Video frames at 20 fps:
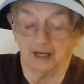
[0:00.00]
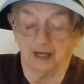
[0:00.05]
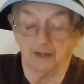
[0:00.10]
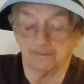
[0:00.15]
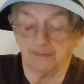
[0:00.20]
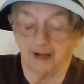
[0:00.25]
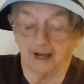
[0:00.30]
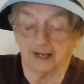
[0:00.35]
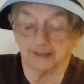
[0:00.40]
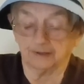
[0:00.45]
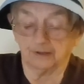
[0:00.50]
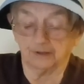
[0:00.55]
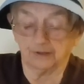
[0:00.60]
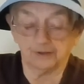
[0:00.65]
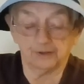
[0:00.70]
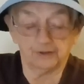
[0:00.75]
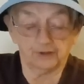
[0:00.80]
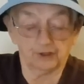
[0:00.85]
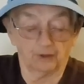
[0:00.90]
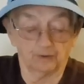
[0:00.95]
Ponder
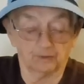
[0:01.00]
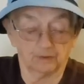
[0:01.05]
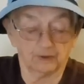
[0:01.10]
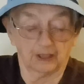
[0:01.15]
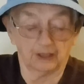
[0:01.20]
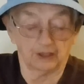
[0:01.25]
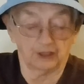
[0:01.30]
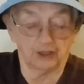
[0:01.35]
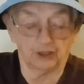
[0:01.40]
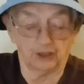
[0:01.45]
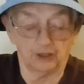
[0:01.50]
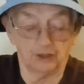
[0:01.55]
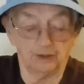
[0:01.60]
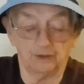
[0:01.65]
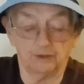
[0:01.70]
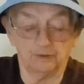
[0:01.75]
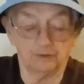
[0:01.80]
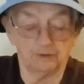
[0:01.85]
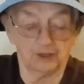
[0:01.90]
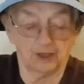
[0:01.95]
sold a
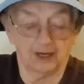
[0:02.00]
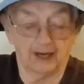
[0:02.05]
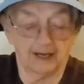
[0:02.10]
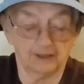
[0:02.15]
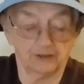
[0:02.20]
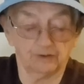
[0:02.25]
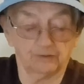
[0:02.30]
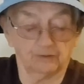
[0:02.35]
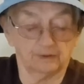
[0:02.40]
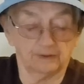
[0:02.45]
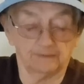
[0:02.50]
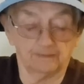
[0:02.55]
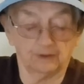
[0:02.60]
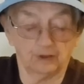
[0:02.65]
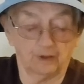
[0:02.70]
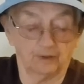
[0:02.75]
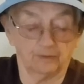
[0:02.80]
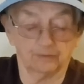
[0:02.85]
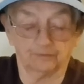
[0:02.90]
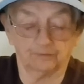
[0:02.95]
huge ice cream
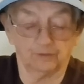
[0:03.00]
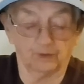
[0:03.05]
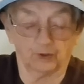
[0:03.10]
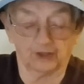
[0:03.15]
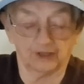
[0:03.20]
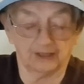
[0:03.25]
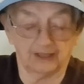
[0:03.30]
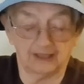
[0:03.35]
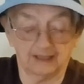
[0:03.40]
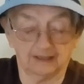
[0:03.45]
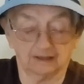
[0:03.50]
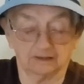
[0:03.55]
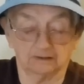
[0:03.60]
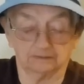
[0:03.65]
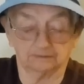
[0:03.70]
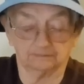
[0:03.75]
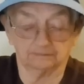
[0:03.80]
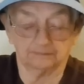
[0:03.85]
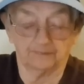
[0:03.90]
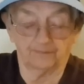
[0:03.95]
cone for a nickel,
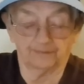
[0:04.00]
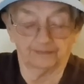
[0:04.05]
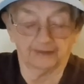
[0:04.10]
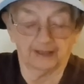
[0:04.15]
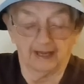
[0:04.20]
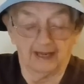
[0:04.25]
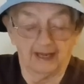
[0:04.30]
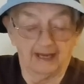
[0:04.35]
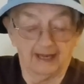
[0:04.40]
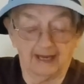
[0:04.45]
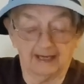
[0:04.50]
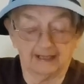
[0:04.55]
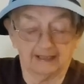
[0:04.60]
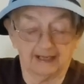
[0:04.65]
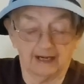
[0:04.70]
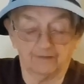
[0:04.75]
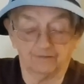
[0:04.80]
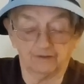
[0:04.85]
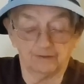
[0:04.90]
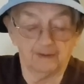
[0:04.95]
and
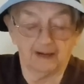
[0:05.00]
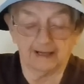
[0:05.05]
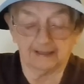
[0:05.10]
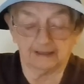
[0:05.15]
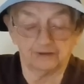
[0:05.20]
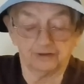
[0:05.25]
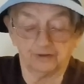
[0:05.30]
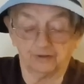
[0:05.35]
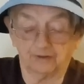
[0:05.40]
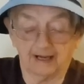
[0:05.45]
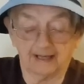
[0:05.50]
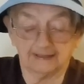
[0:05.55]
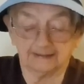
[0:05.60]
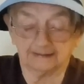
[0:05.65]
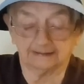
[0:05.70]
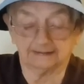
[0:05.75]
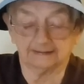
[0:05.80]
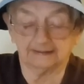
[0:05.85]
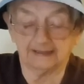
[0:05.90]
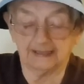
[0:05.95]
everybody tried to
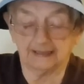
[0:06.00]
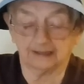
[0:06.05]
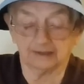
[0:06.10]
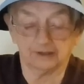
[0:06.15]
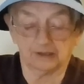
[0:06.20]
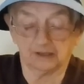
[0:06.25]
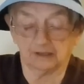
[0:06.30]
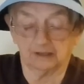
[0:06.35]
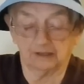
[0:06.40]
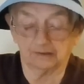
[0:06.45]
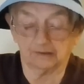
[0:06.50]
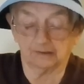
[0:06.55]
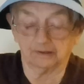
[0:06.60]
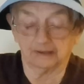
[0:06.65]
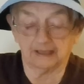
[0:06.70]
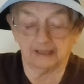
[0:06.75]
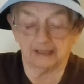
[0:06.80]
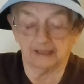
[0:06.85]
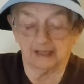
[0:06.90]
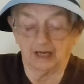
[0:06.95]
lick
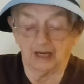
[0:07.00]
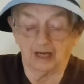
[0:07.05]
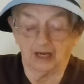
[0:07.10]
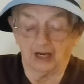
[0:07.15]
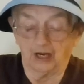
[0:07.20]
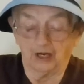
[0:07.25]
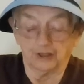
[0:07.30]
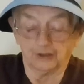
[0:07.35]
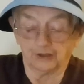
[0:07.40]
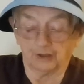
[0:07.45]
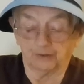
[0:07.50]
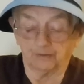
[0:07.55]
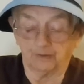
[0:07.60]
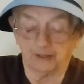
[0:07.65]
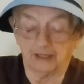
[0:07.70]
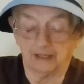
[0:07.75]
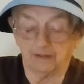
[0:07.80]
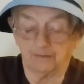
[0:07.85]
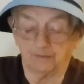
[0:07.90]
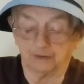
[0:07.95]
slowly so
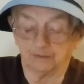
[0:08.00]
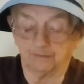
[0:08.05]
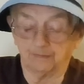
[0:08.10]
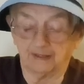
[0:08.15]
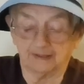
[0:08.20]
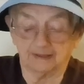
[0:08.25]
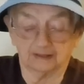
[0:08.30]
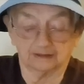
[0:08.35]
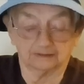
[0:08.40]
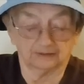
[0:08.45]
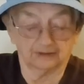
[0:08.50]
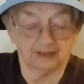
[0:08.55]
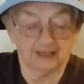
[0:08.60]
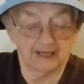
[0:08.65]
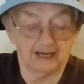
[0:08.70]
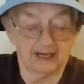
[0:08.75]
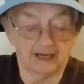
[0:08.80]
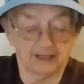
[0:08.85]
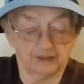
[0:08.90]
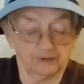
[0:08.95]
he would be the
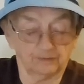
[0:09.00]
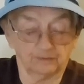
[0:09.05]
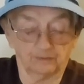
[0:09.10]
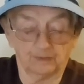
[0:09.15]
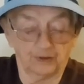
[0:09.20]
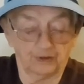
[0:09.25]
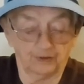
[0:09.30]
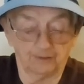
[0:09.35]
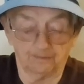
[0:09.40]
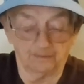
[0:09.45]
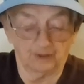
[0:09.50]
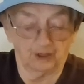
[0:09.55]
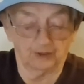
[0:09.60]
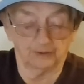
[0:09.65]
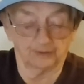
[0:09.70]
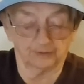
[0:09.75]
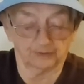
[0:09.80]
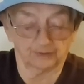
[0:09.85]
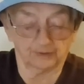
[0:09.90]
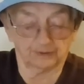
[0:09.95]
last with the
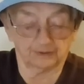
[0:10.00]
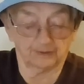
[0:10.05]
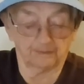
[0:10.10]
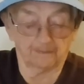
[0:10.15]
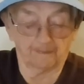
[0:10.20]
most.